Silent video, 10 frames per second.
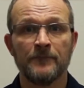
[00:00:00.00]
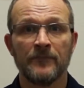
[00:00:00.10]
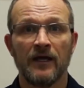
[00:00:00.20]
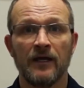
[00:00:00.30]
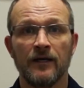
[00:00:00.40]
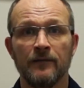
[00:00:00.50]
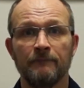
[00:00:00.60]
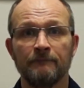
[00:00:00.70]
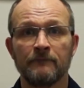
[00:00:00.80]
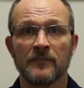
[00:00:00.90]
But
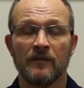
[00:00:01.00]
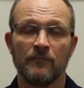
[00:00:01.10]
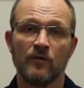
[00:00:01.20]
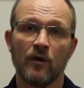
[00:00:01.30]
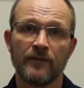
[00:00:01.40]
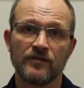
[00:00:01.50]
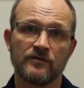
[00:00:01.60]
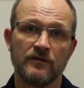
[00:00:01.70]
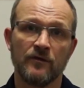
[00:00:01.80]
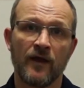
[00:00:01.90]
you want to make sure
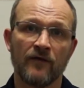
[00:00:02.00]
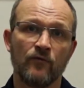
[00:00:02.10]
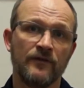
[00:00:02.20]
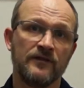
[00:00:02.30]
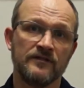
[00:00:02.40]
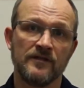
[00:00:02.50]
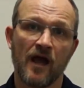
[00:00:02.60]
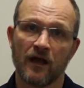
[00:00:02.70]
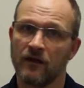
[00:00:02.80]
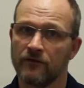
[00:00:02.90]
that you have one that is
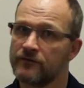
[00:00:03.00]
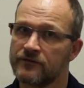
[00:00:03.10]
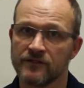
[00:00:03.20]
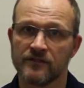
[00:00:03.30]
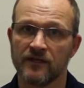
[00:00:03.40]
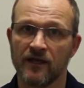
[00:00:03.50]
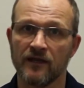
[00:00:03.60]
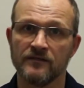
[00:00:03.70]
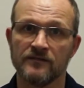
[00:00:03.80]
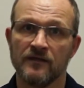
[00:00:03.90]
not colored just in
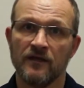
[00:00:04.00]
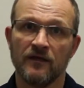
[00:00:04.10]
case